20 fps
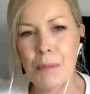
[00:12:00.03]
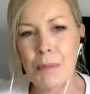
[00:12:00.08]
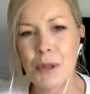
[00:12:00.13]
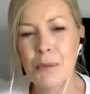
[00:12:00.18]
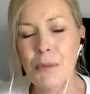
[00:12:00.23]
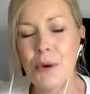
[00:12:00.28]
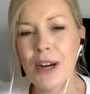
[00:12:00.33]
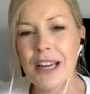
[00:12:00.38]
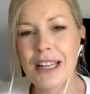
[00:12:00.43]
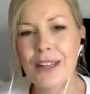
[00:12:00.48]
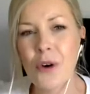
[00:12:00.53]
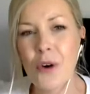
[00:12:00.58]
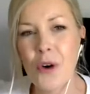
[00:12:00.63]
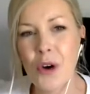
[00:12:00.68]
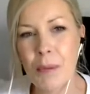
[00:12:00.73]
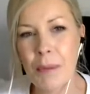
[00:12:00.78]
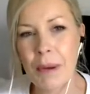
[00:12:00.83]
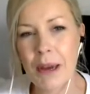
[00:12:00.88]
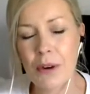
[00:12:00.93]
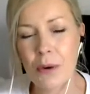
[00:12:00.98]
but the more I
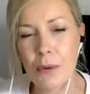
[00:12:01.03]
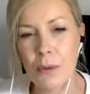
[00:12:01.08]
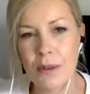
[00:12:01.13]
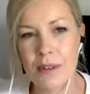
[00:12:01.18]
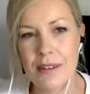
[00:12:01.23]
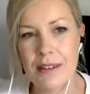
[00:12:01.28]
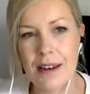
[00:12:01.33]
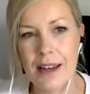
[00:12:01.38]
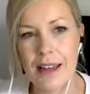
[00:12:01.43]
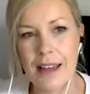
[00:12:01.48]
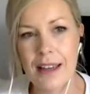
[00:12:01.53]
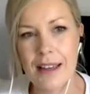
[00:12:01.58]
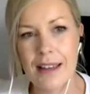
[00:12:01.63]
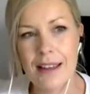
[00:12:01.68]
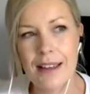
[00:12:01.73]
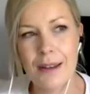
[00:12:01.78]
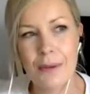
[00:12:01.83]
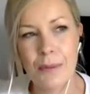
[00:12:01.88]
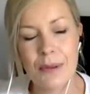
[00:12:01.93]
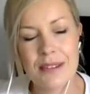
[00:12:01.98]
thought about it was like
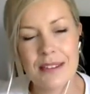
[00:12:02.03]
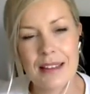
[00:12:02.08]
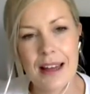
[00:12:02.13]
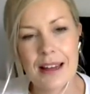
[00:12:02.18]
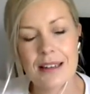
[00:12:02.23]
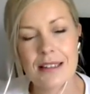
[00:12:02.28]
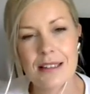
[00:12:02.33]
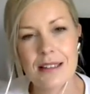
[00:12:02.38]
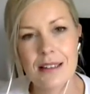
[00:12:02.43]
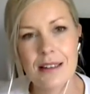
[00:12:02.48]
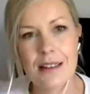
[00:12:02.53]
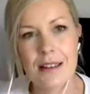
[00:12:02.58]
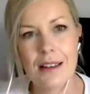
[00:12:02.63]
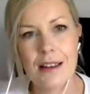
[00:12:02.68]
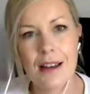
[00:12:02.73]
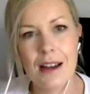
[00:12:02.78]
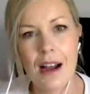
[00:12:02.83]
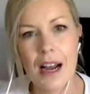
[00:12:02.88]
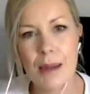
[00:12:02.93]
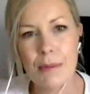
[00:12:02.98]
was that
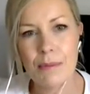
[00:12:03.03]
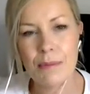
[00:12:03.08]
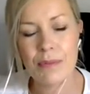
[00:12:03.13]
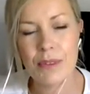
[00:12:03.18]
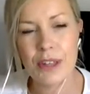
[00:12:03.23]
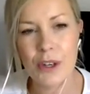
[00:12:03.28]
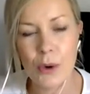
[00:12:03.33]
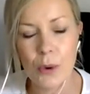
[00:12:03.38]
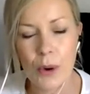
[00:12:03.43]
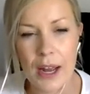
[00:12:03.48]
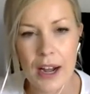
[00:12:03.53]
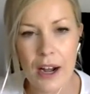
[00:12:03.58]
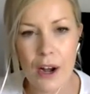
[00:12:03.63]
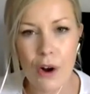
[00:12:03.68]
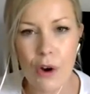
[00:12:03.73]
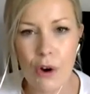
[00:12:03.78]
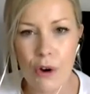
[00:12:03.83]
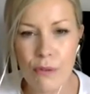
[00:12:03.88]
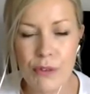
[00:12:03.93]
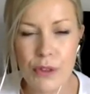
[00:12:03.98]
I you know I
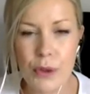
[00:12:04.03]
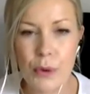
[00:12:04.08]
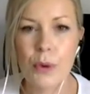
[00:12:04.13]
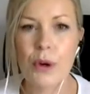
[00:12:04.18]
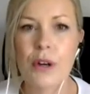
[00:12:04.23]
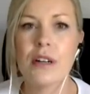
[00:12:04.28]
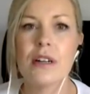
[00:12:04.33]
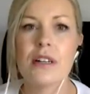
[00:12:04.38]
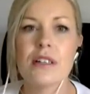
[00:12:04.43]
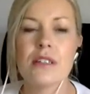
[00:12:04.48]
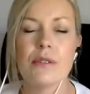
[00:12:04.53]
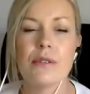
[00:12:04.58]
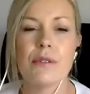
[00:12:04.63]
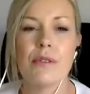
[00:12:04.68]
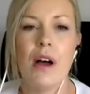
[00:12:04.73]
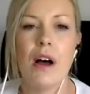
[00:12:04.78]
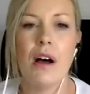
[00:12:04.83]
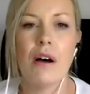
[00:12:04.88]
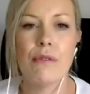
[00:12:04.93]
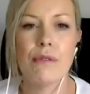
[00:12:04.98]
love the world of
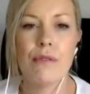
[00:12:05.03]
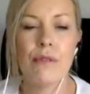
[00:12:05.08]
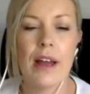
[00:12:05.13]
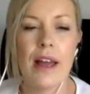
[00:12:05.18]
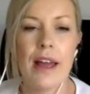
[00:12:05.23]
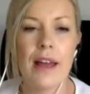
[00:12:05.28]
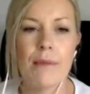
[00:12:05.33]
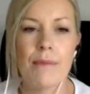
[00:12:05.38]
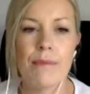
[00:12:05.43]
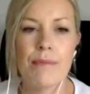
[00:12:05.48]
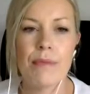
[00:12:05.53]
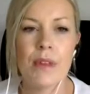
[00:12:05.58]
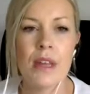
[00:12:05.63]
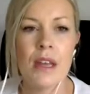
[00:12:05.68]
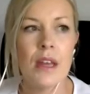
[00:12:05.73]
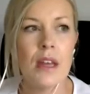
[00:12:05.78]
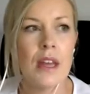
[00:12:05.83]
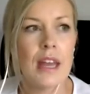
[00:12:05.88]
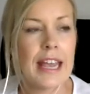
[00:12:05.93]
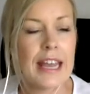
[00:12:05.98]
of um
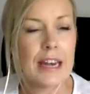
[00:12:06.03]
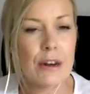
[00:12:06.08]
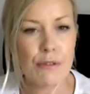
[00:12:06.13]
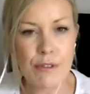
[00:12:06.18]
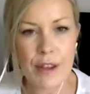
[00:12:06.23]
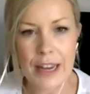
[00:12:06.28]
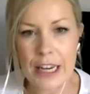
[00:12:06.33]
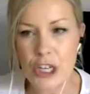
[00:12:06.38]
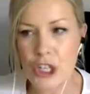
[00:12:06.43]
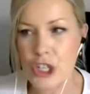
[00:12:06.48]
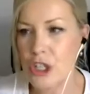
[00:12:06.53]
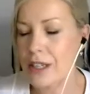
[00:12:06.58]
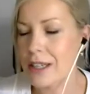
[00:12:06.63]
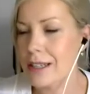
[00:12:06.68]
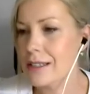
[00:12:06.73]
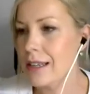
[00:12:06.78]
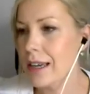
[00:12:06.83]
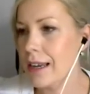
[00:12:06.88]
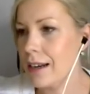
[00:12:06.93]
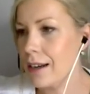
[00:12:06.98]
innovation
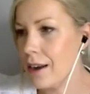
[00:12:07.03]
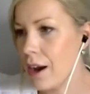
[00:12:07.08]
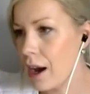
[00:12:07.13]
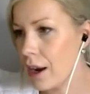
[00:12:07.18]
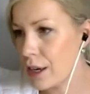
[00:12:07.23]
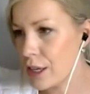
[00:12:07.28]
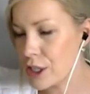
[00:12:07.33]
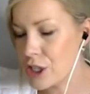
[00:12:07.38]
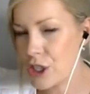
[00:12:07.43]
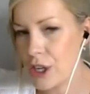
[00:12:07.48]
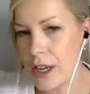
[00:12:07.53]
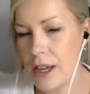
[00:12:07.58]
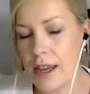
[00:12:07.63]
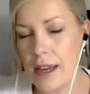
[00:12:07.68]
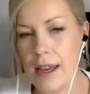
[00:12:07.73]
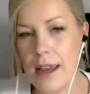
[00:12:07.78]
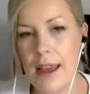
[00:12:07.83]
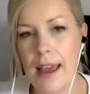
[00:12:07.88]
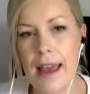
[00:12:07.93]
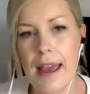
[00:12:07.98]
and
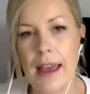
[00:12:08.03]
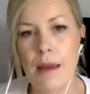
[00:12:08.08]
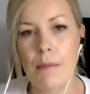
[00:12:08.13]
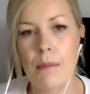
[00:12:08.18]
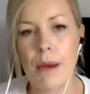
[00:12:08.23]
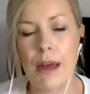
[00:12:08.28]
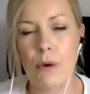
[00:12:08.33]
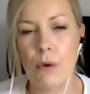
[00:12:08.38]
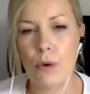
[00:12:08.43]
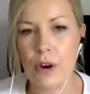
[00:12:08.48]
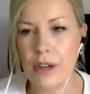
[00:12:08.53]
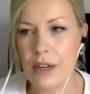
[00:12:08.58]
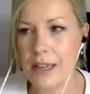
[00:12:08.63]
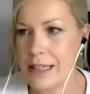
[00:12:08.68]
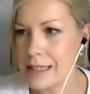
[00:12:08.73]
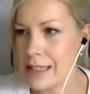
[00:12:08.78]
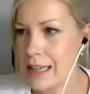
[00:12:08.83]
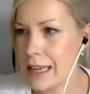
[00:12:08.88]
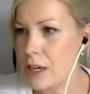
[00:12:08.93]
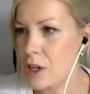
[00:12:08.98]
technology um, and
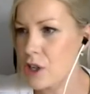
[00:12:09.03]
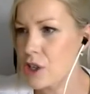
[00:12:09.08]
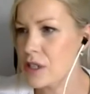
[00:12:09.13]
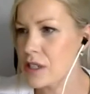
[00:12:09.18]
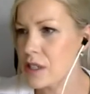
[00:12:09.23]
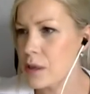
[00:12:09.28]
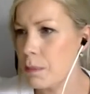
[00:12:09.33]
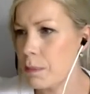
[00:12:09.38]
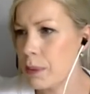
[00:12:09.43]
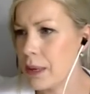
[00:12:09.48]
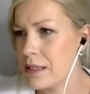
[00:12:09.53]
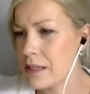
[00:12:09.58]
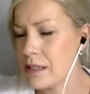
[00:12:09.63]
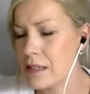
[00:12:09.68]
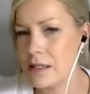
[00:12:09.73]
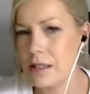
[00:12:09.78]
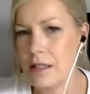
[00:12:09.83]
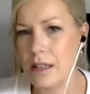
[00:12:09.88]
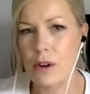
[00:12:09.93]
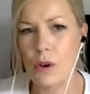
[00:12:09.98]
organizations and
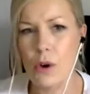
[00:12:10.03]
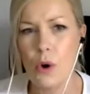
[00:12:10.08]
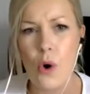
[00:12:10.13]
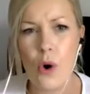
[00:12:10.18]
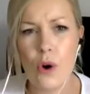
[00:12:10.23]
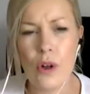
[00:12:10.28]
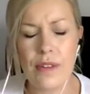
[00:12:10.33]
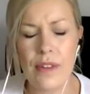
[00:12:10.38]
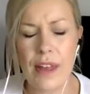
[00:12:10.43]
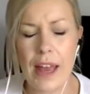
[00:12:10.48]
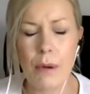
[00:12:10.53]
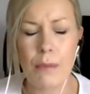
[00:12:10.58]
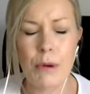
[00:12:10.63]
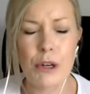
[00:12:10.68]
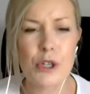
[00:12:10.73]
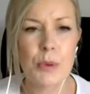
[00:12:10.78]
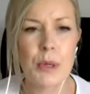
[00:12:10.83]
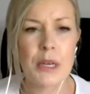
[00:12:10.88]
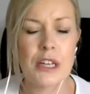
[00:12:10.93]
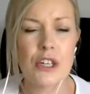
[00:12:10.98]
business and all, how
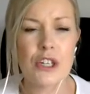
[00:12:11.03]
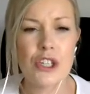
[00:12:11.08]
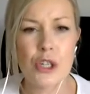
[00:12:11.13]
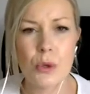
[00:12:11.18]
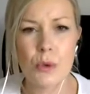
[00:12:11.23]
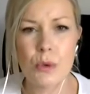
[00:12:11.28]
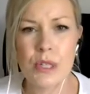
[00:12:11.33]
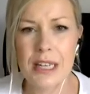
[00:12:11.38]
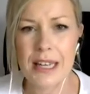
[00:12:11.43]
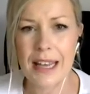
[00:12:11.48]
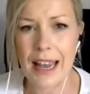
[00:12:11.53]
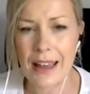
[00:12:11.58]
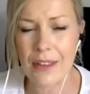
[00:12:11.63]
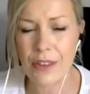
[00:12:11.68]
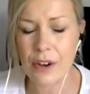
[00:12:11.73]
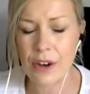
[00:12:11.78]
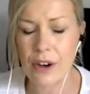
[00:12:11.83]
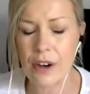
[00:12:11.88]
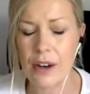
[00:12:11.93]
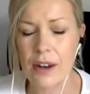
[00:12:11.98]
much we can do
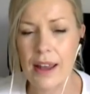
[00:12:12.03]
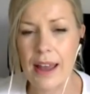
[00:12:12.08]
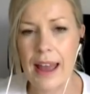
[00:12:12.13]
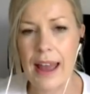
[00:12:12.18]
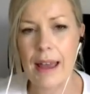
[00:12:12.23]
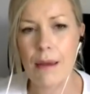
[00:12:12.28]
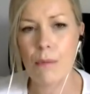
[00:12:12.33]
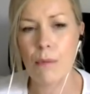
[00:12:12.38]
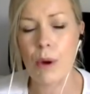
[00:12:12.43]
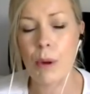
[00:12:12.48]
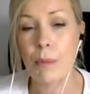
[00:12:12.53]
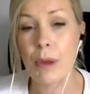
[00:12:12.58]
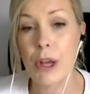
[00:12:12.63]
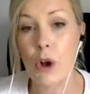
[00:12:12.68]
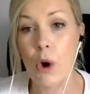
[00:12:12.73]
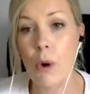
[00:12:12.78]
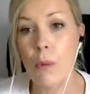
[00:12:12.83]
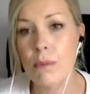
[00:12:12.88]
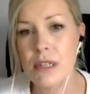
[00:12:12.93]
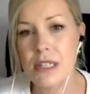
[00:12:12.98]
together um, when we
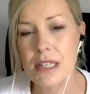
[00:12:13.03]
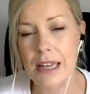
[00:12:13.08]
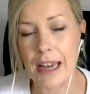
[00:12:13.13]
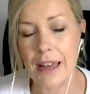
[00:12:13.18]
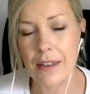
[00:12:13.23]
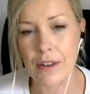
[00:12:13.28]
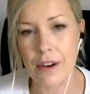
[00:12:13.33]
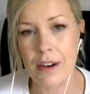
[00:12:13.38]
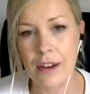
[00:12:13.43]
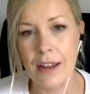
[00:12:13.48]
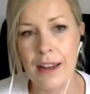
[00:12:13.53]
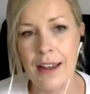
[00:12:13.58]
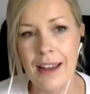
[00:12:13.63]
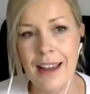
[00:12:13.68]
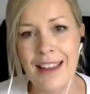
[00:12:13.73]
come together.